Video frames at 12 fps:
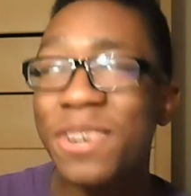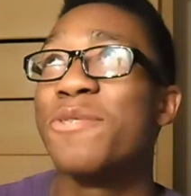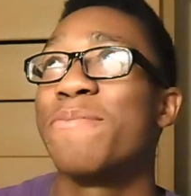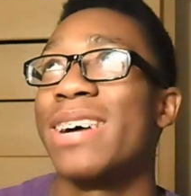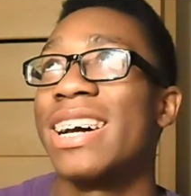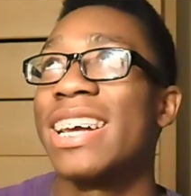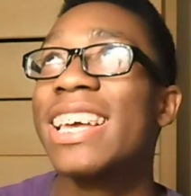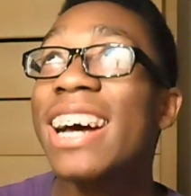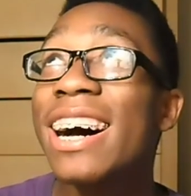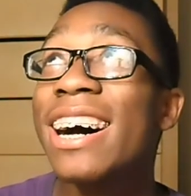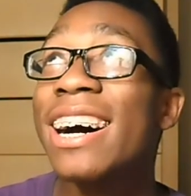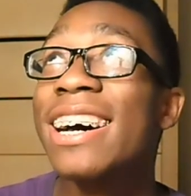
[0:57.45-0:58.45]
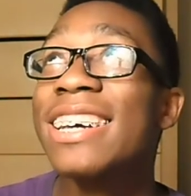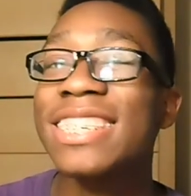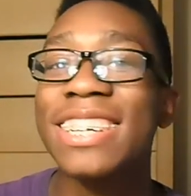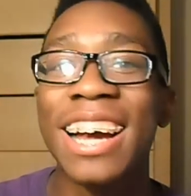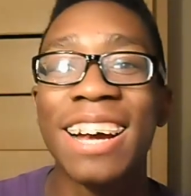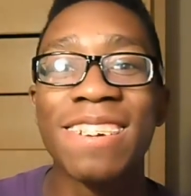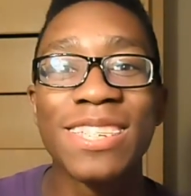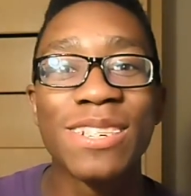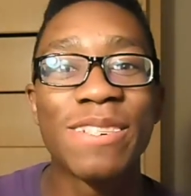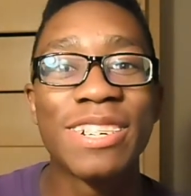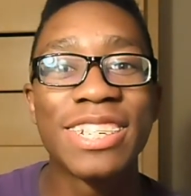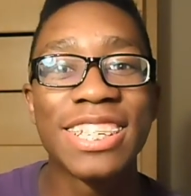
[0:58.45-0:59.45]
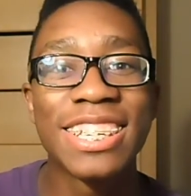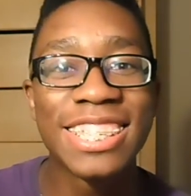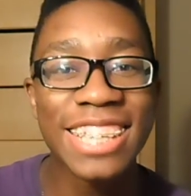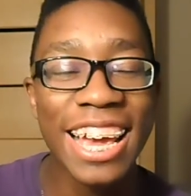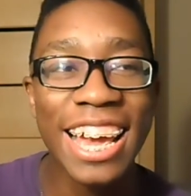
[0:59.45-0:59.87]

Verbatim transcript: Oh my gosh. I have so much to